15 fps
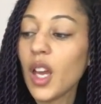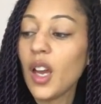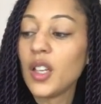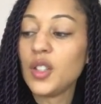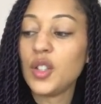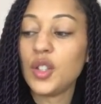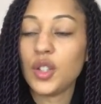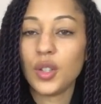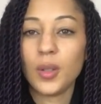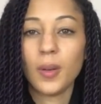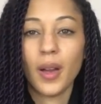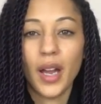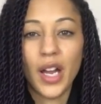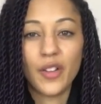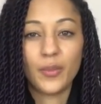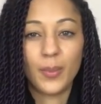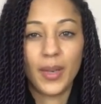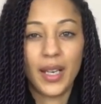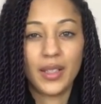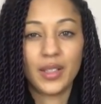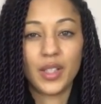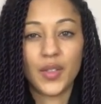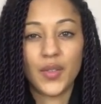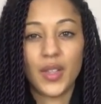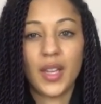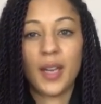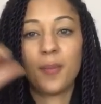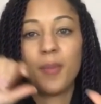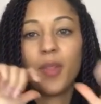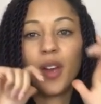I do have plans for
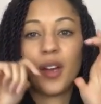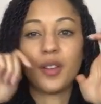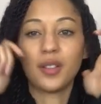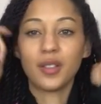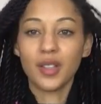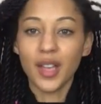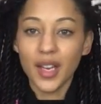them though, so